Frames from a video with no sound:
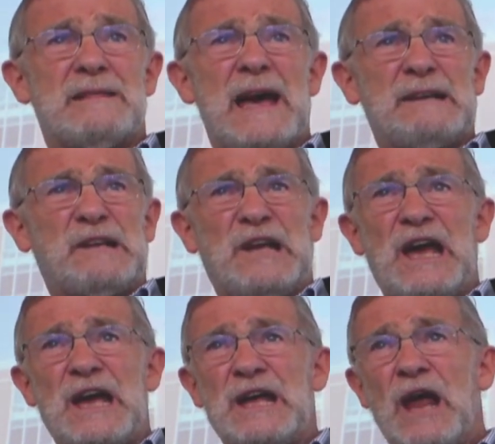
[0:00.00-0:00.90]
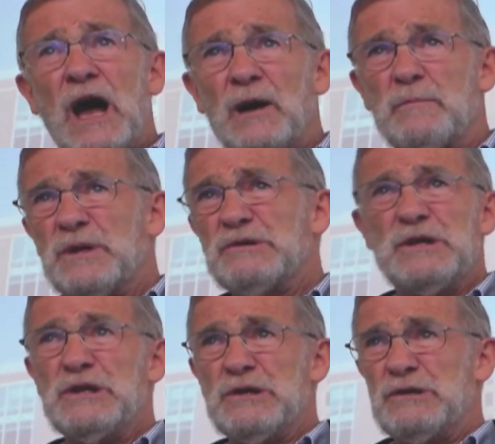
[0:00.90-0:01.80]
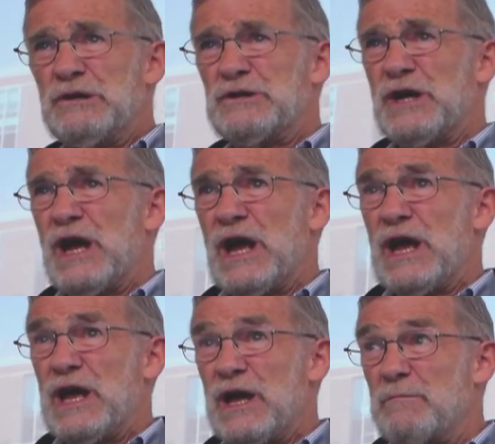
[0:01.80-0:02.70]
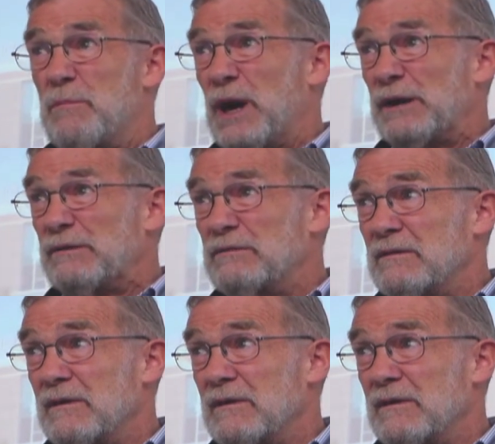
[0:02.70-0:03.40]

that kid Ahmadinejad, but